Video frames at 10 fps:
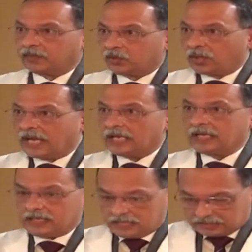Today
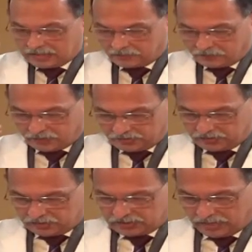is that
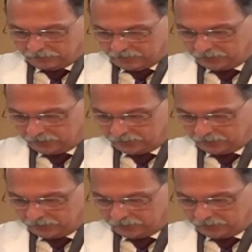first step.